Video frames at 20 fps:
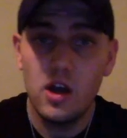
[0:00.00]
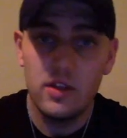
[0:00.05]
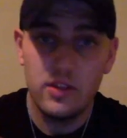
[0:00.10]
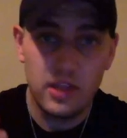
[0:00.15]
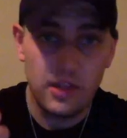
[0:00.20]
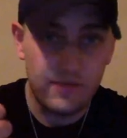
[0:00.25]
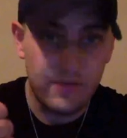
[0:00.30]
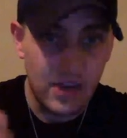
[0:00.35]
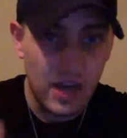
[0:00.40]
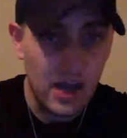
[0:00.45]

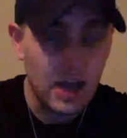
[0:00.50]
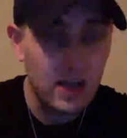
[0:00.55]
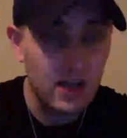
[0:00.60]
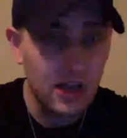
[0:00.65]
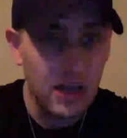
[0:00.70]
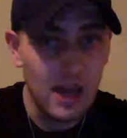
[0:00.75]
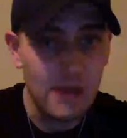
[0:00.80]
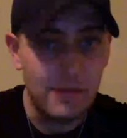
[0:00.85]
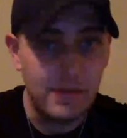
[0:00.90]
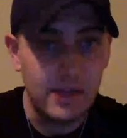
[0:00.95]
They've got
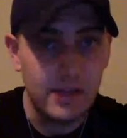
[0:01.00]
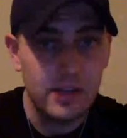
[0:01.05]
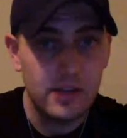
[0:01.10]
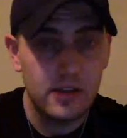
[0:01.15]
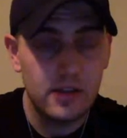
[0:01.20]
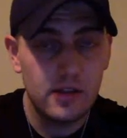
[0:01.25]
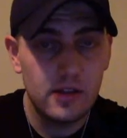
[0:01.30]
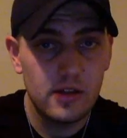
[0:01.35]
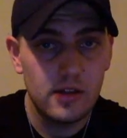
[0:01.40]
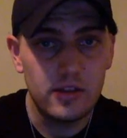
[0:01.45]
climate.
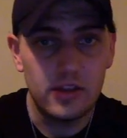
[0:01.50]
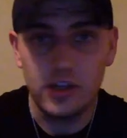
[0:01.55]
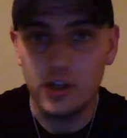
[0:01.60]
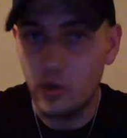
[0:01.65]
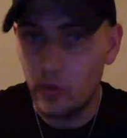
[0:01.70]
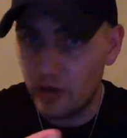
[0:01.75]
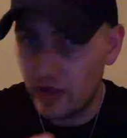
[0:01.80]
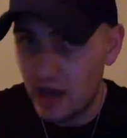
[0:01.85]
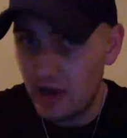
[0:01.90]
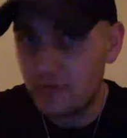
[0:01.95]
They're
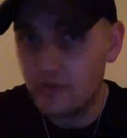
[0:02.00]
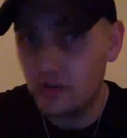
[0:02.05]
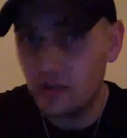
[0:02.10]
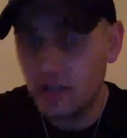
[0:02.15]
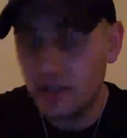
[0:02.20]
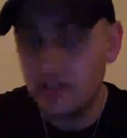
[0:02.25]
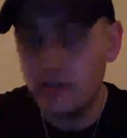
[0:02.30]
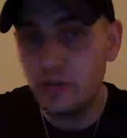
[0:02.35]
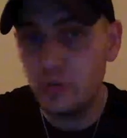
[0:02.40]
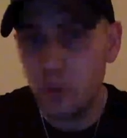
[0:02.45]
going after
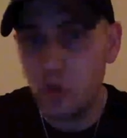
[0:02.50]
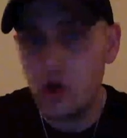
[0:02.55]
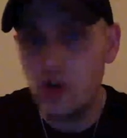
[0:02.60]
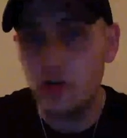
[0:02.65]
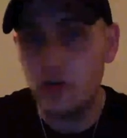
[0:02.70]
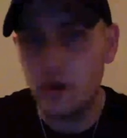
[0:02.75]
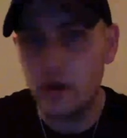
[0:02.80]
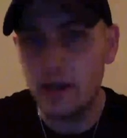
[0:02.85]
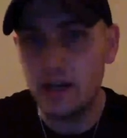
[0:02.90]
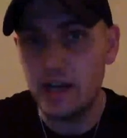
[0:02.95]
land and water
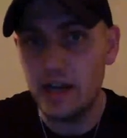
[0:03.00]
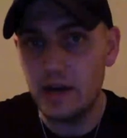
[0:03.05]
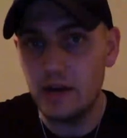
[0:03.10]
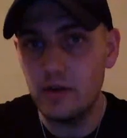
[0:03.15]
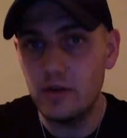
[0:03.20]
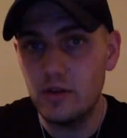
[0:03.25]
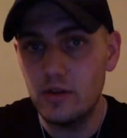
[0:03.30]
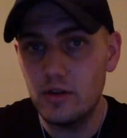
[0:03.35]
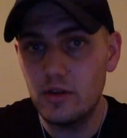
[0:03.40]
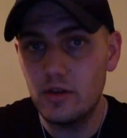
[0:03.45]
right now.
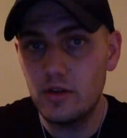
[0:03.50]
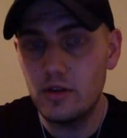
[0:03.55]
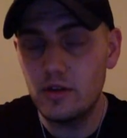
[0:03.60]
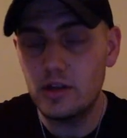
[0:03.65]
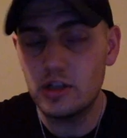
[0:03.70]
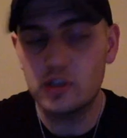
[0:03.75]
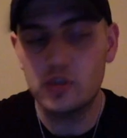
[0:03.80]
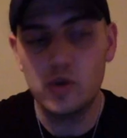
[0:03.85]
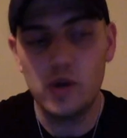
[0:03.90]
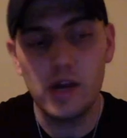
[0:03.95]

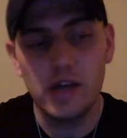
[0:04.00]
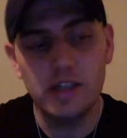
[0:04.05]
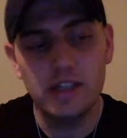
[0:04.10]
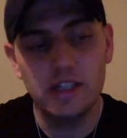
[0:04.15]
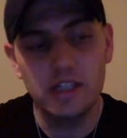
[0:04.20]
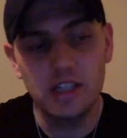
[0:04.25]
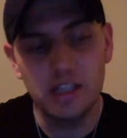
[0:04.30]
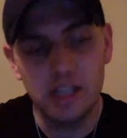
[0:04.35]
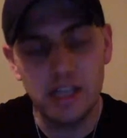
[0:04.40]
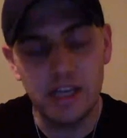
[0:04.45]
They're trying to
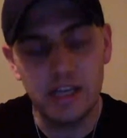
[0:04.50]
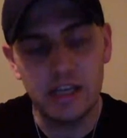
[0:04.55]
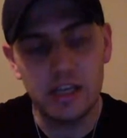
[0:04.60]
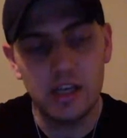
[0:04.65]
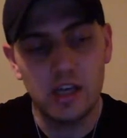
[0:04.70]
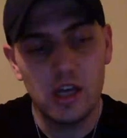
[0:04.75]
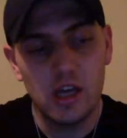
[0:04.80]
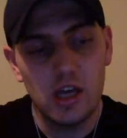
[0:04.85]
link